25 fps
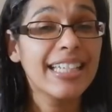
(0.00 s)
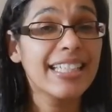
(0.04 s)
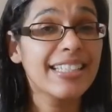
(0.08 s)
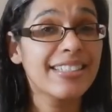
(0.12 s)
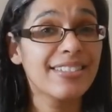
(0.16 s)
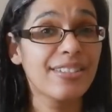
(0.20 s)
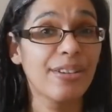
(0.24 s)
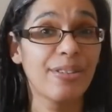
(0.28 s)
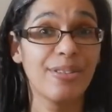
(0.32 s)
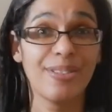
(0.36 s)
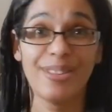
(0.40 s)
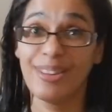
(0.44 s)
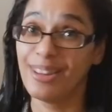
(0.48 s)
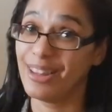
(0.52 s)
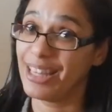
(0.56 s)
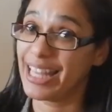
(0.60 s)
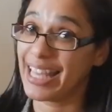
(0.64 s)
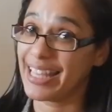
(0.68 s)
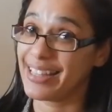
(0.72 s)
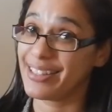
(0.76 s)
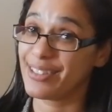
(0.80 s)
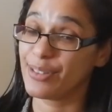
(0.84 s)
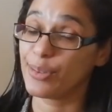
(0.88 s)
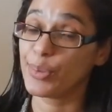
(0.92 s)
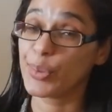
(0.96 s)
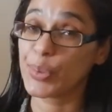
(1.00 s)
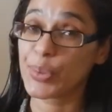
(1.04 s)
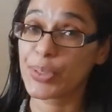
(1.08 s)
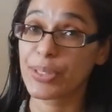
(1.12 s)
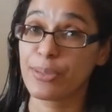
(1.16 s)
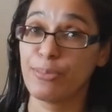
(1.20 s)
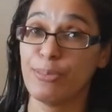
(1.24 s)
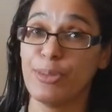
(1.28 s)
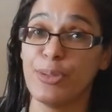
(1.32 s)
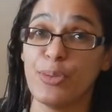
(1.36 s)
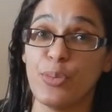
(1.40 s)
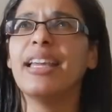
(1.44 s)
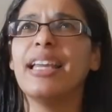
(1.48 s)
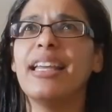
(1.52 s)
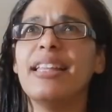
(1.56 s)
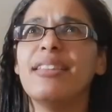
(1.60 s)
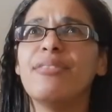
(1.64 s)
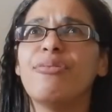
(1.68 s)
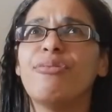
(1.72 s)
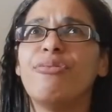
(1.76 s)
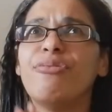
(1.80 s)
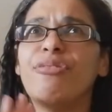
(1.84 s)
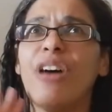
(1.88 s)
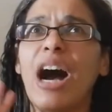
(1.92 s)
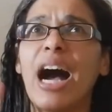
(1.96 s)
so that's awesome I think
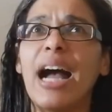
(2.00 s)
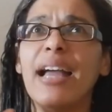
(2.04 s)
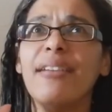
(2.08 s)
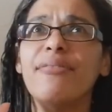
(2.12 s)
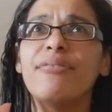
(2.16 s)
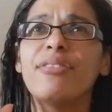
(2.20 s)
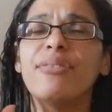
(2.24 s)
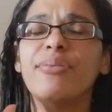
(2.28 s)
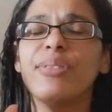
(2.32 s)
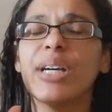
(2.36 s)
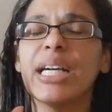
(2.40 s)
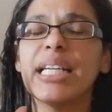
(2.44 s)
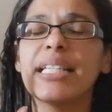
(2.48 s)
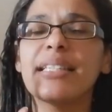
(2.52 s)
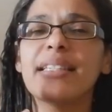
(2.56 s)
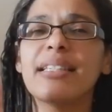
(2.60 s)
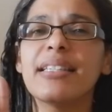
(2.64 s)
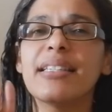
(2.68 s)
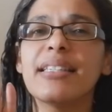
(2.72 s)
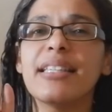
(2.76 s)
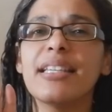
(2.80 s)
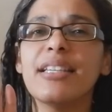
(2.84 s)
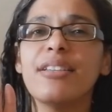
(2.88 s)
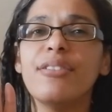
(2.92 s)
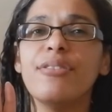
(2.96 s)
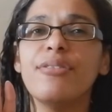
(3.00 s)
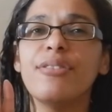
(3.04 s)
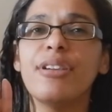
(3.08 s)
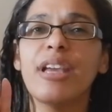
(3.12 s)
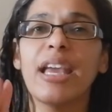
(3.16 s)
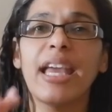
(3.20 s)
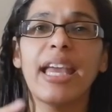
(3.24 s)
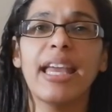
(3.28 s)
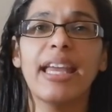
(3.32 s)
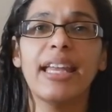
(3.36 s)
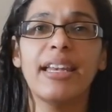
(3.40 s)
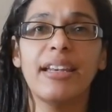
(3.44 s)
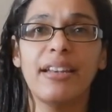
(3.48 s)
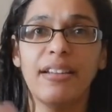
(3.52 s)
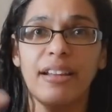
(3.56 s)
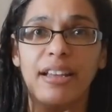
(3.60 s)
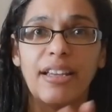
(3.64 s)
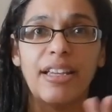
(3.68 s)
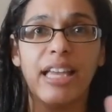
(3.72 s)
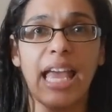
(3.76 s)
it's five devices that you can